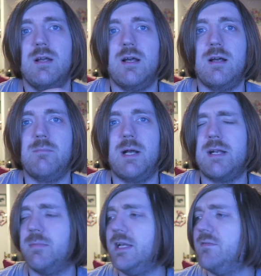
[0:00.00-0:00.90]
Um,
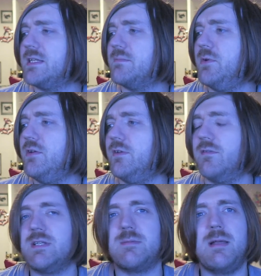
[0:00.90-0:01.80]
and I believe there's a movie
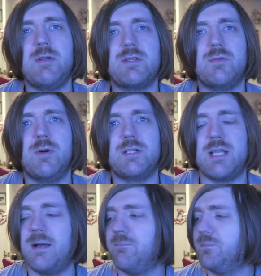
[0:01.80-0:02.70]
of it, so maybe I should watch
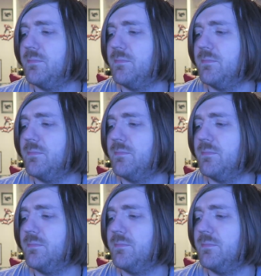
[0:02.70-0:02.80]
that.